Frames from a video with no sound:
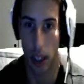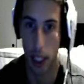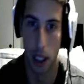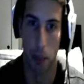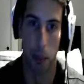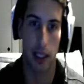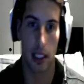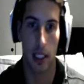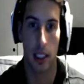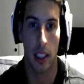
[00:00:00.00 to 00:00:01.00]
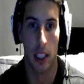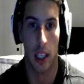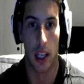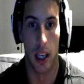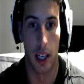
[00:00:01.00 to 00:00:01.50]
It basically
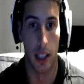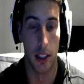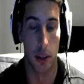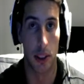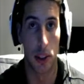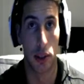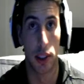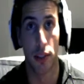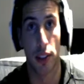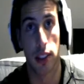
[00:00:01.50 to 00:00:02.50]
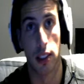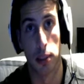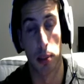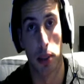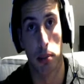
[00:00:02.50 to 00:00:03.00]
uh, increase your defense and
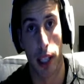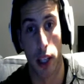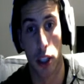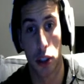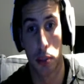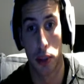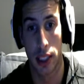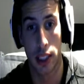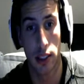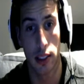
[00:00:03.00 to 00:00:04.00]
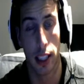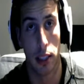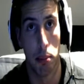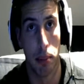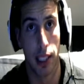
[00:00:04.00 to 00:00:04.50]
spirit by 100%
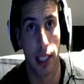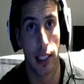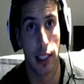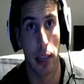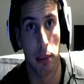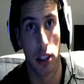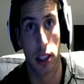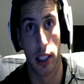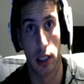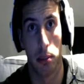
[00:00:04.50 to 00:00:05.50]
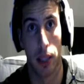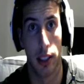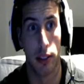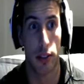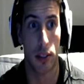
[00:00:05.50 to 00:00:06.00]
and mitigate damage taken by,
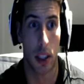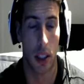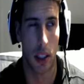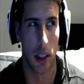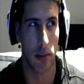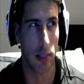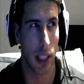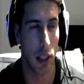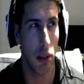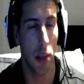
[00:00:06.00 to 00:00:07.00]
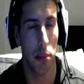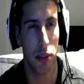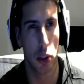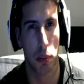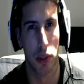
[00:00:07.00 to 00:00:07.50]
uh, I don't know how
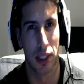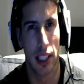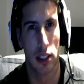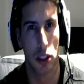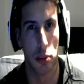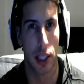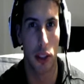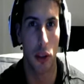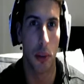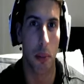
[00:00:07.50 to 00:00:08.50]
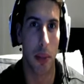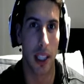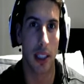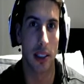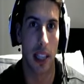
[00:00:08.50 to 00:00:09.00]
much percentage, but I know it
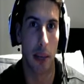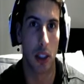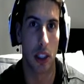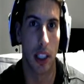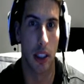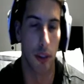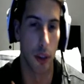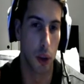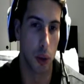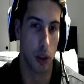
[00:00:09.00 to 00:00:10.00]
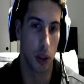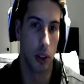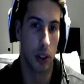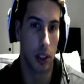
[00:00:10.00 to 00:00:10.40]
mitigates damage taken for two turns.